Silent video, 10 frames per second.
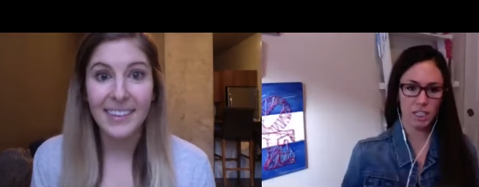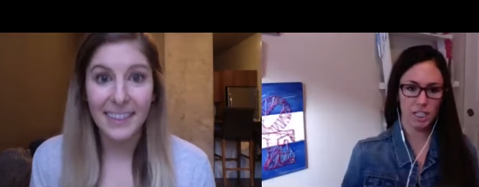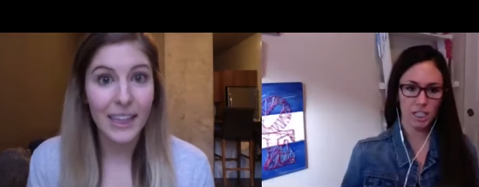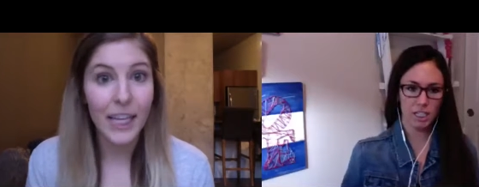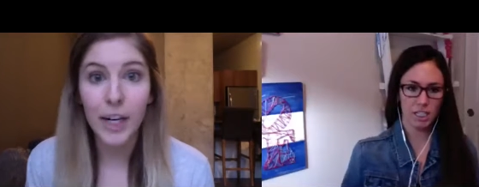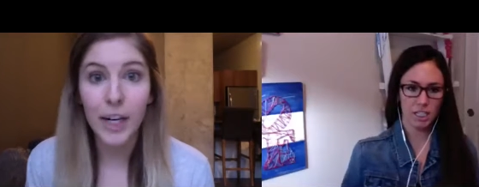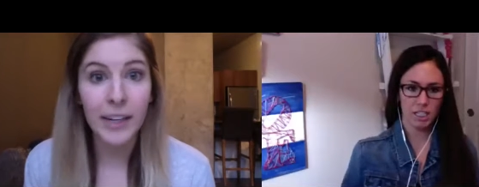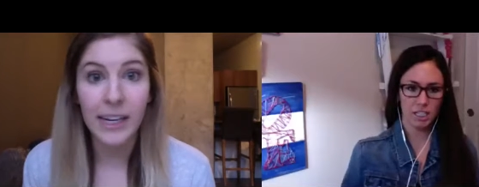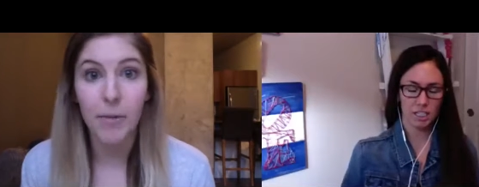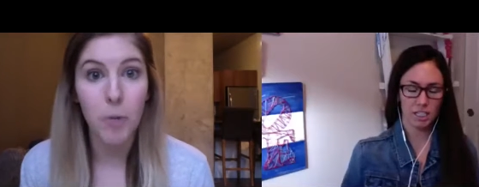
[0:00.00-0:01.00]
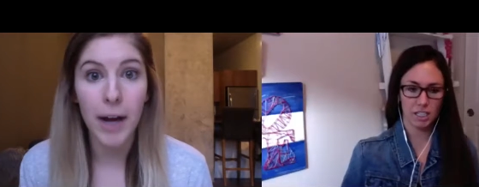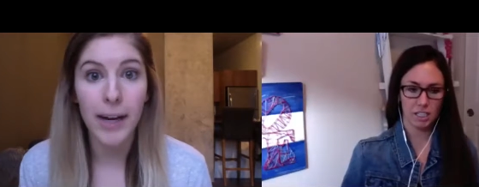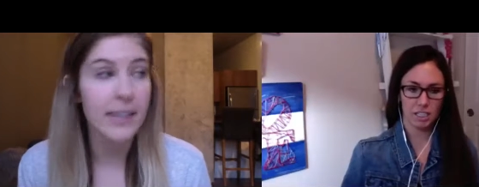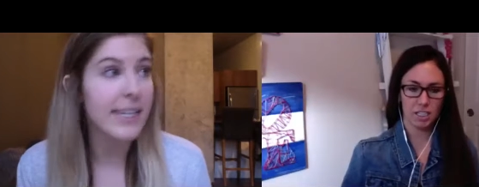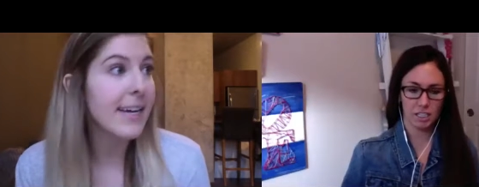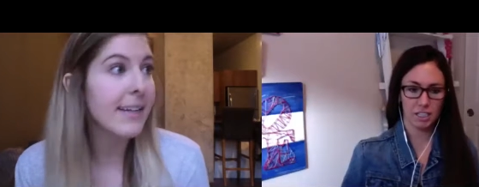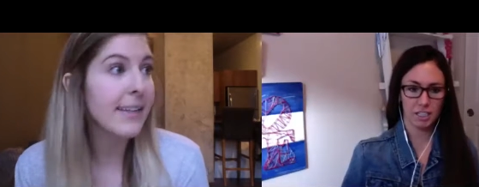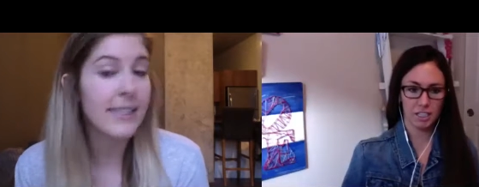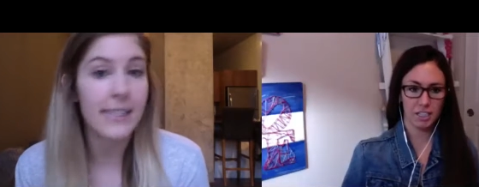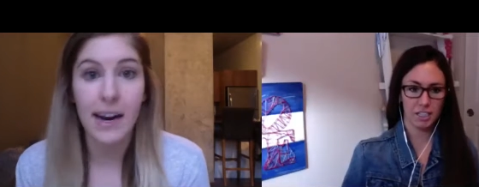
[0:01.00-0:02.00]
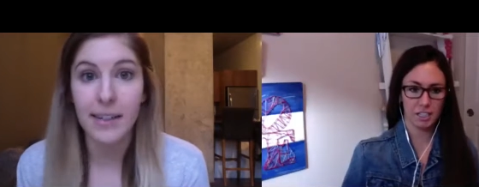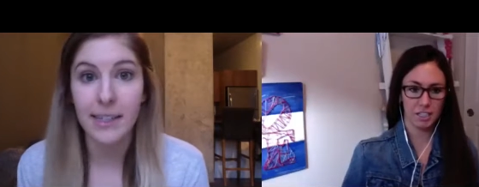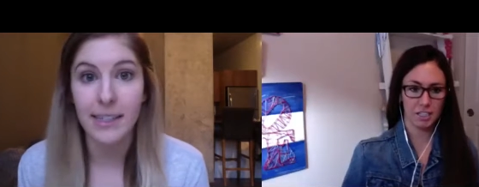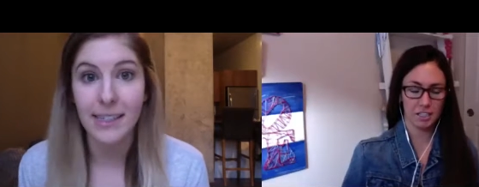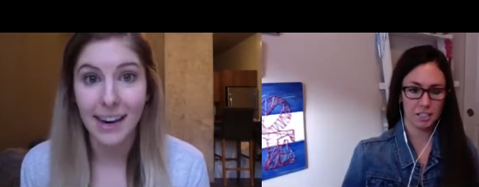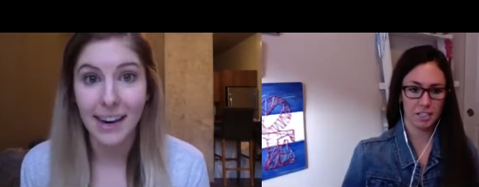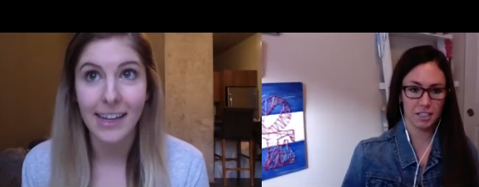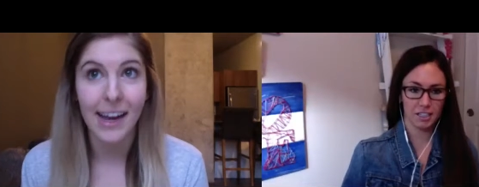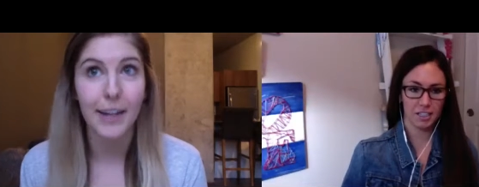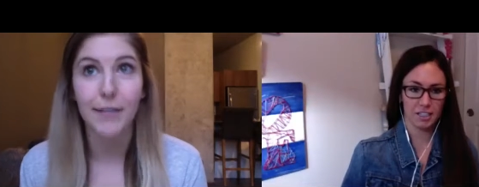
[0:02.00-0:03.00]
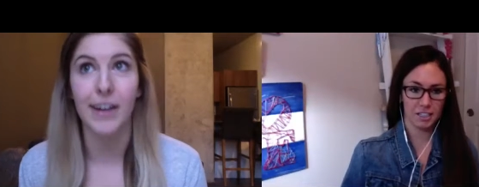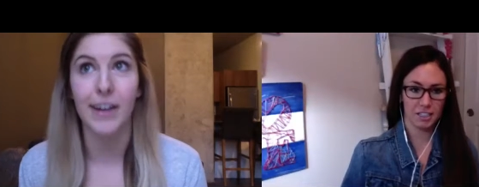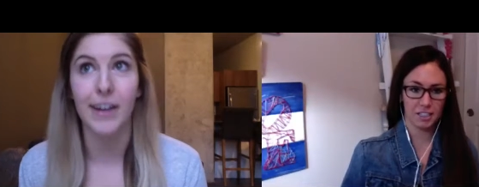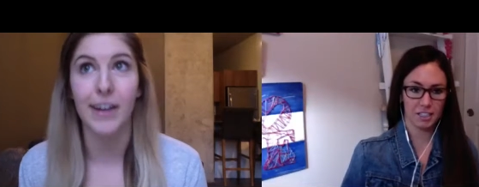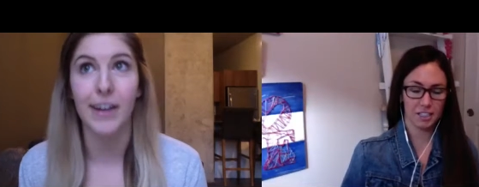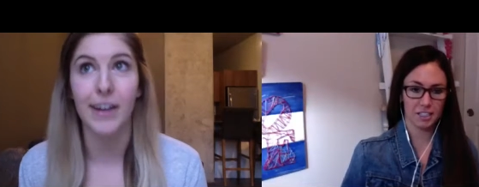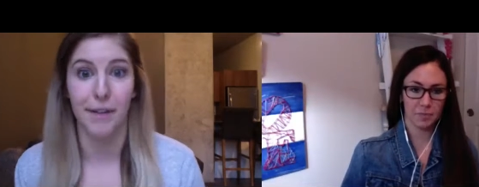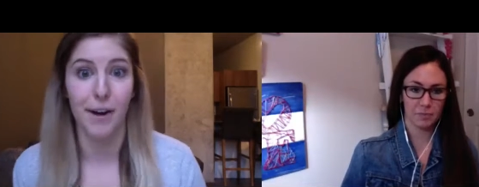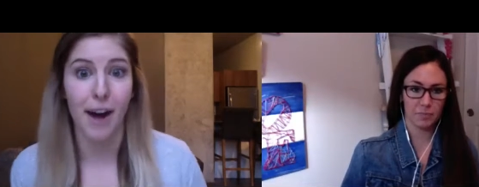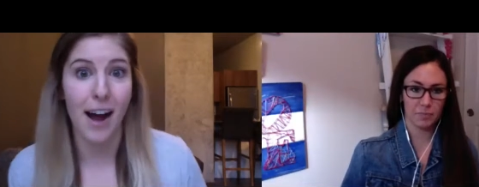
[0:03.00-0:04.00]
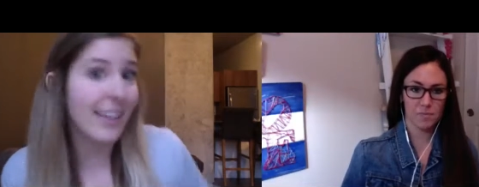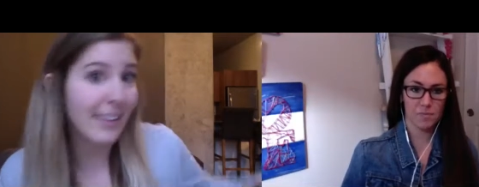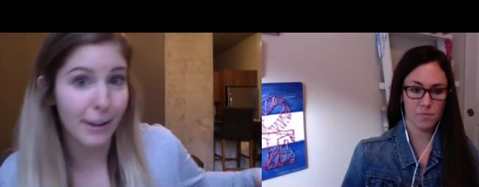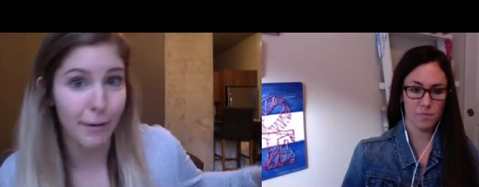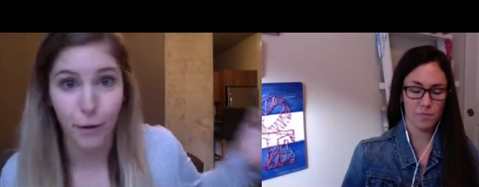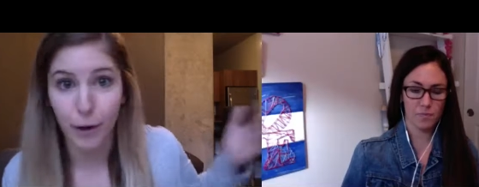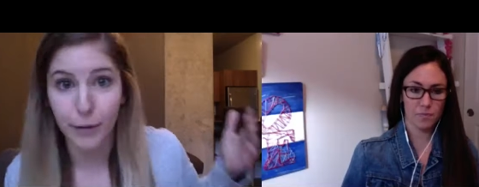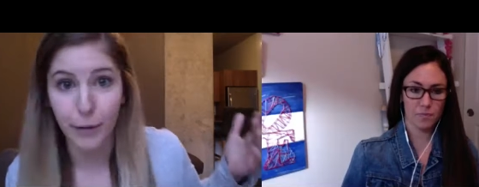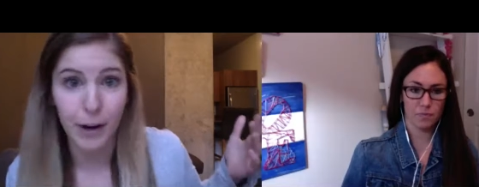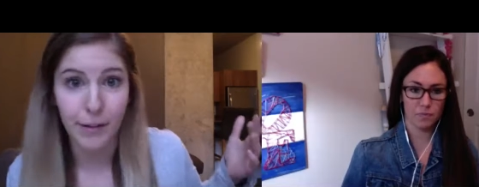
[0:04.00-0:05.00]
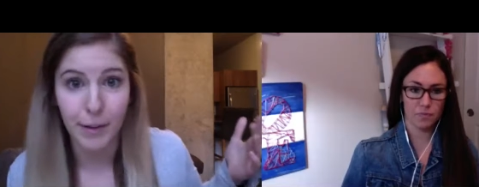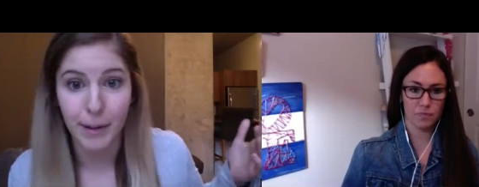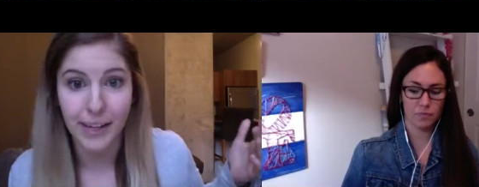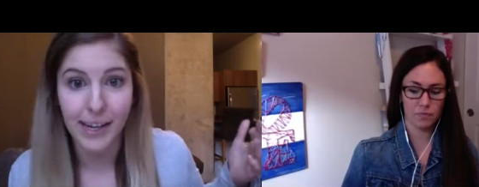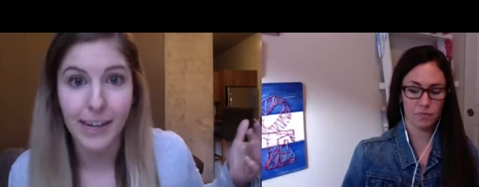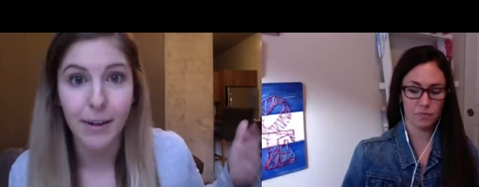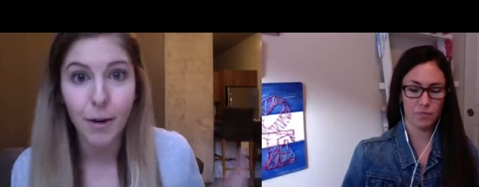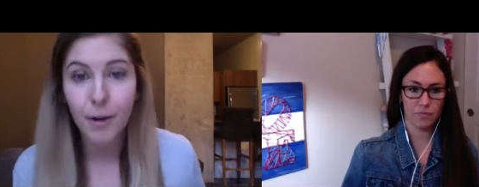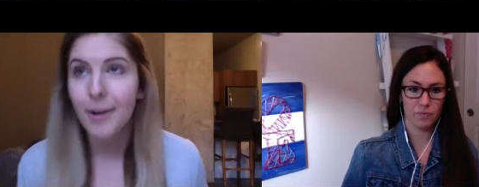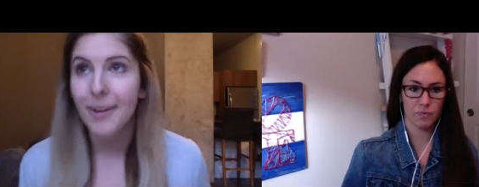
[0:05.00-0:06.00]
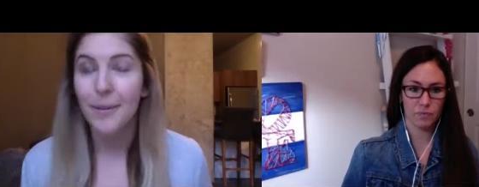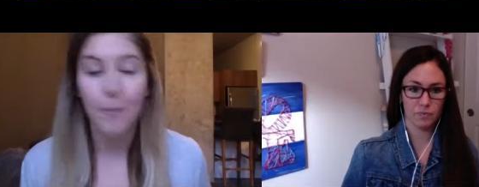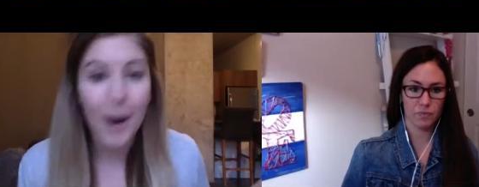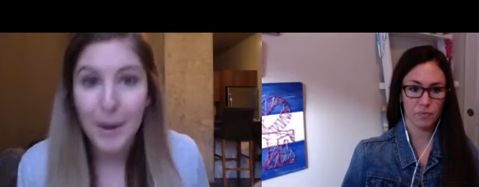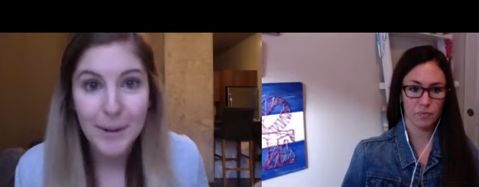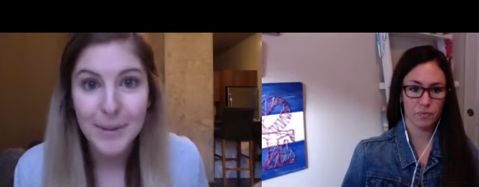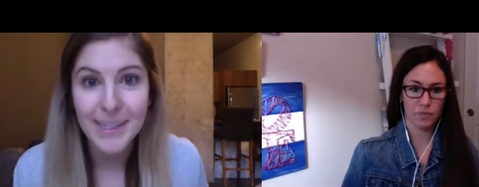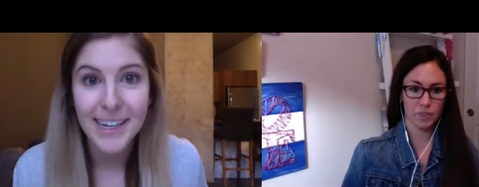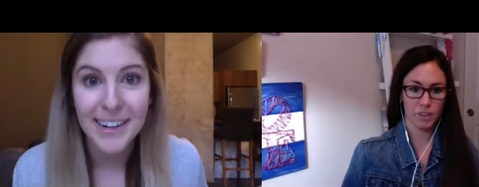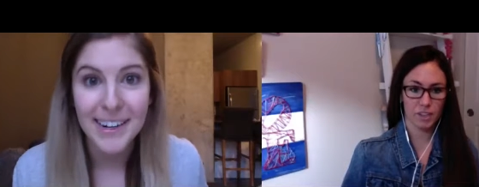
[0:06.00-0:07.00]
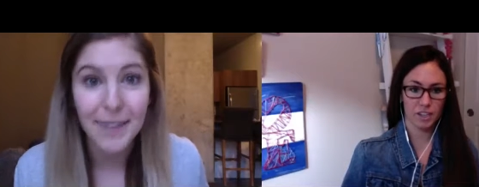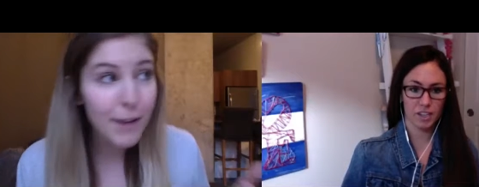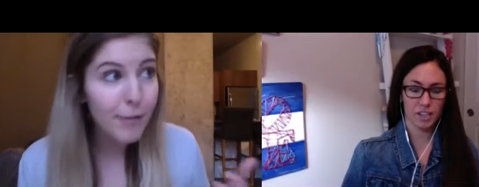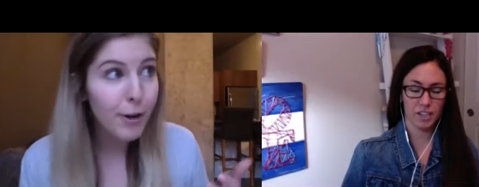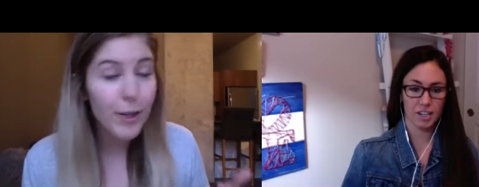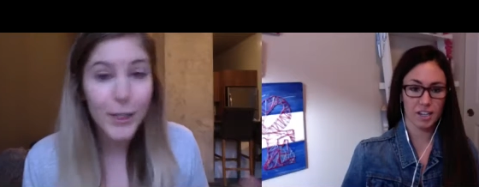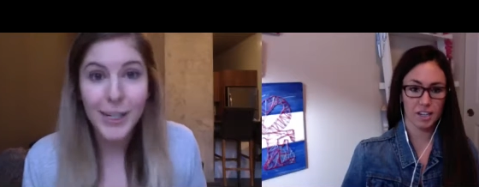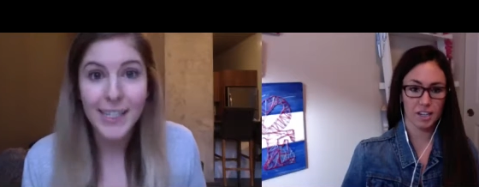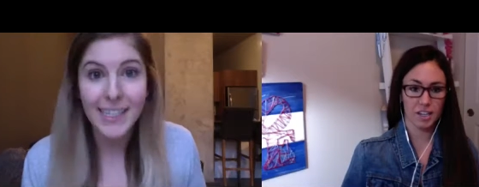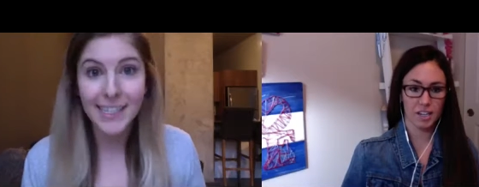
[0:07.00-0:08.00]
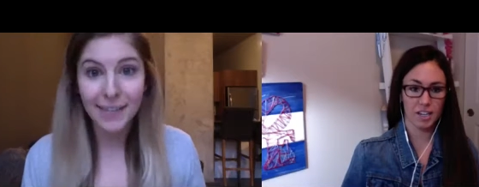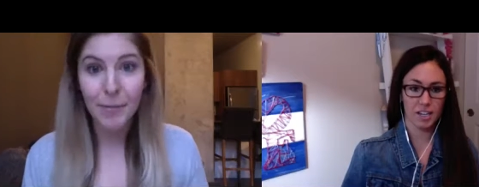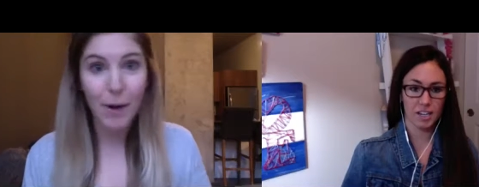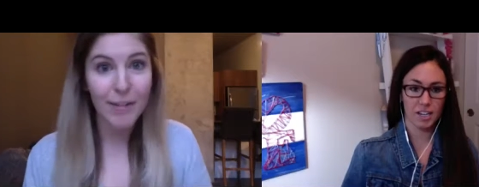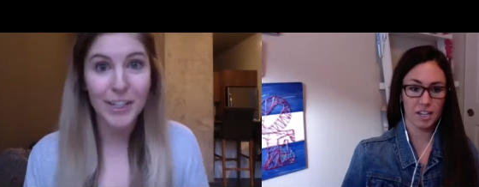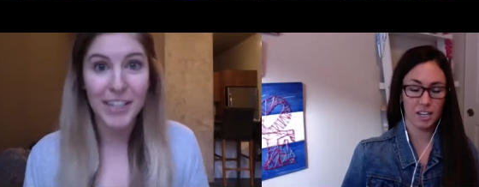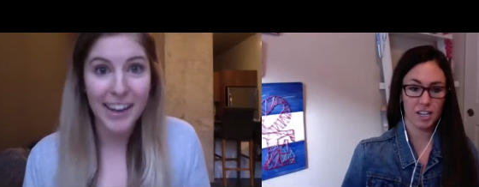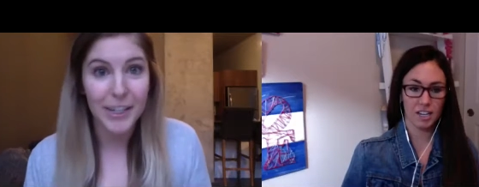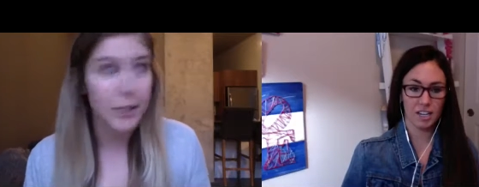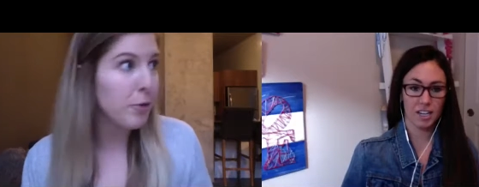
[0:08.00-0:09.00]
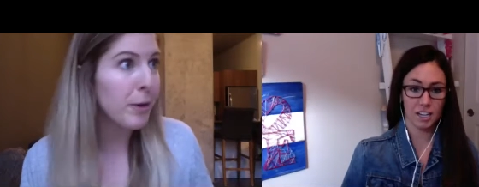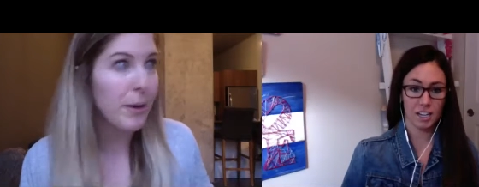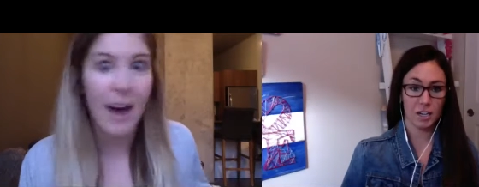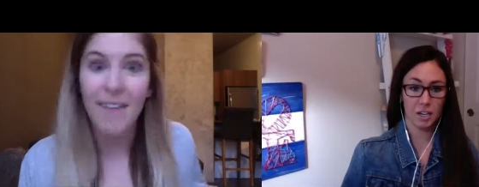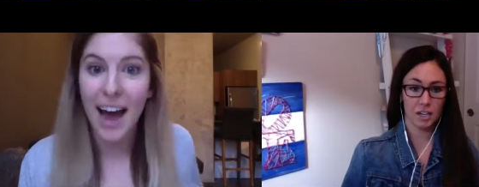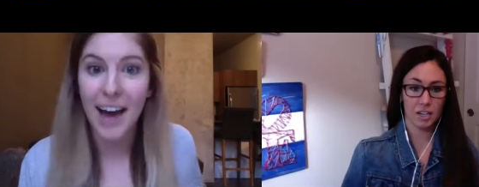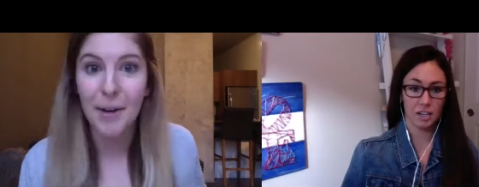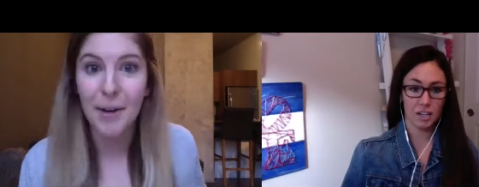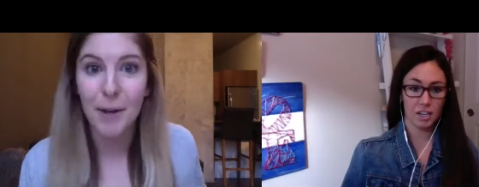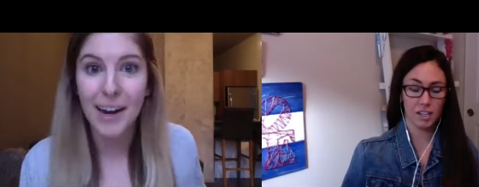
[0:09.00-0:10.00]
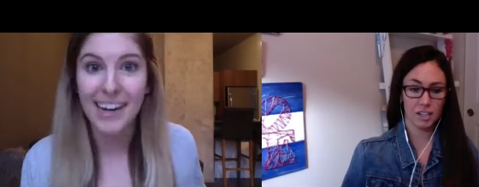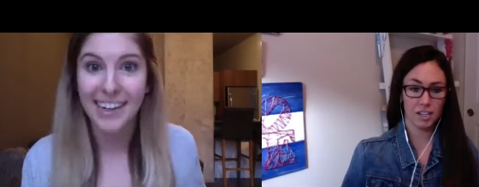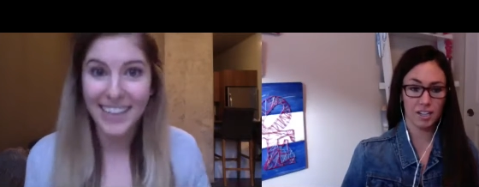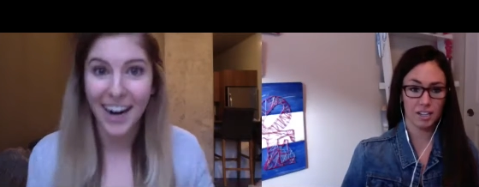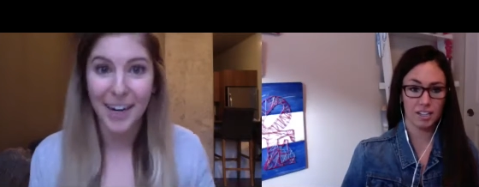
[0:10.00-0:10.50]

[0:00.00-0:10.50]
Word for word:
Speaker 1: Literally, walking. Take the stairs instead of the elevator. Like, if you're on the fourth floor of your building, walk up those stairs. If you have groceries, that's even more of a challenge. Cool, you have added weight. Talk